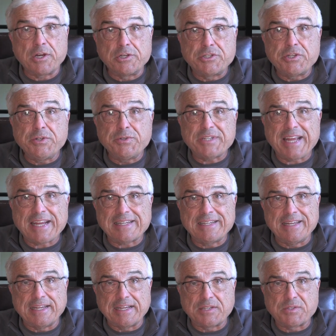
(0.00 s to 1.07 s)
are two
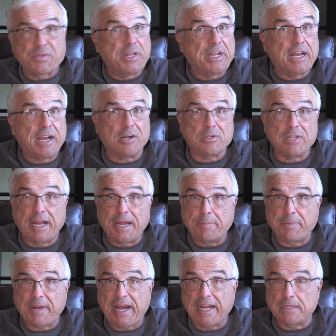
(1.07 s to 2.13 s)
techniques that airline
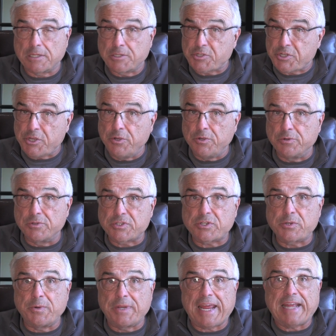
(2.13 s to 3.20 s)
pilots use
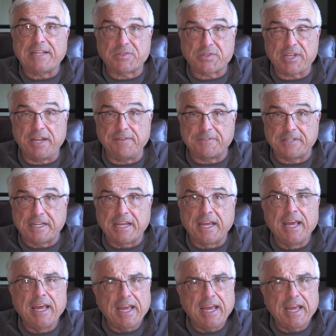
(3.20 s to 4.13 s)
to enhance safety